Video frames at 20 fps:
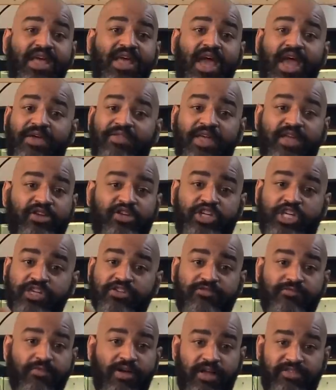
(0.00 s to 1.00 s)
and then
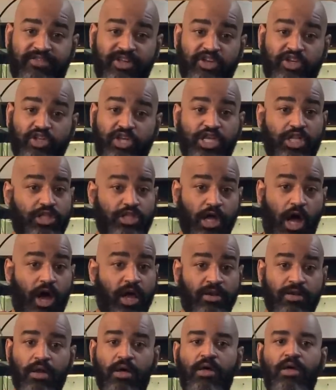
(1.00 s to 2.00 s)
she's essentially
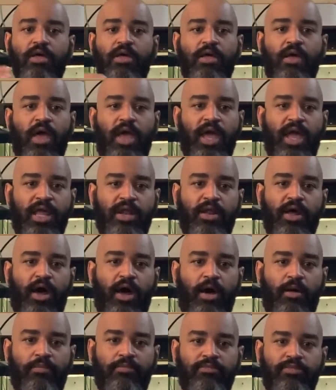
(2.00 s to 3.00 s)
done,
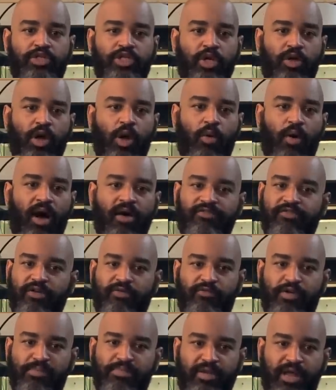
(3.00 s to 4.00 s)
and she'll go off to
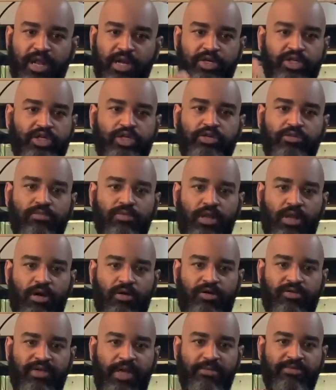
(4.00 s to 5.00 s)
replenish, you know,
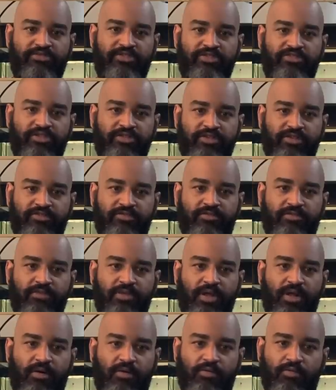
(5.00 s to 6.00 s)
because obviously she just,
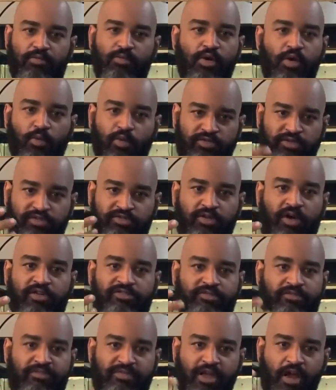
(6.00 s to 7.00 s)
you know, was
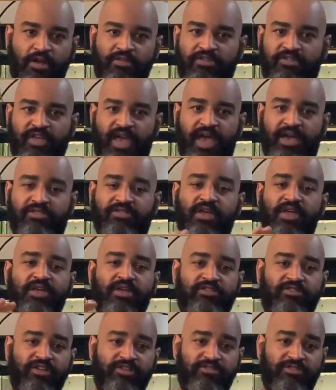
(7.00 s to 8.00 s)
exhausted from carrying these eggs.
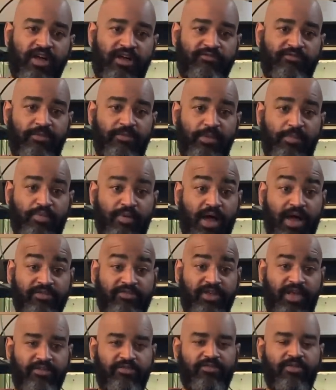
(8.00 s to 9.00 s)
She's done from the
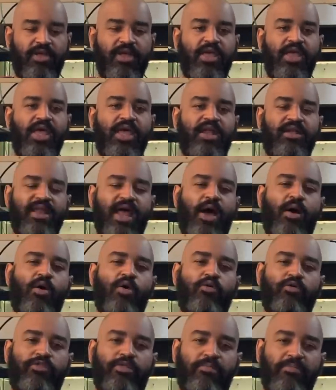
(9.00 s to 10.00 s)
process.
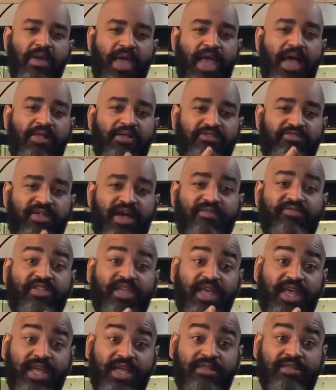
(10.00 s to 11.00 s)
Now the male is left
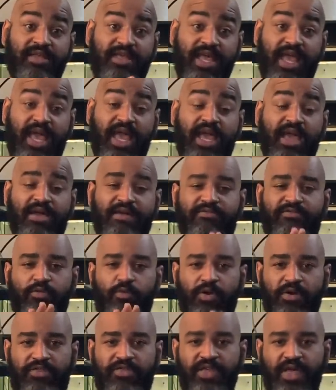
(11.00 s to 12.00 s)
in the cave
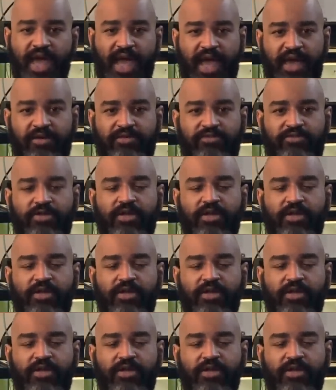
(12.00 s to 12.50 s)
with the eggs,